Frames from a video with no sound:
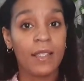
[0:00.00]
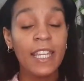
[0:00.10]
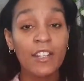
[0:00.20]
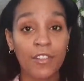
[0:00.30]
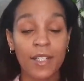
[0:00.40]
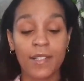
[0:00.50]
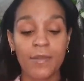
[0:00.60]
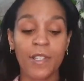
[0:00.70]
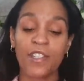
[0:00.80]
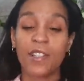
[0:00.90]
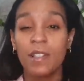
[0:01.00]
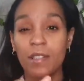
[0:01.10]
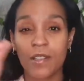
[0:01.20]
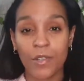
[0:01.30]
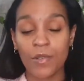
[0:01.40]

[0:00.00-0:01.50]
increase, which is 2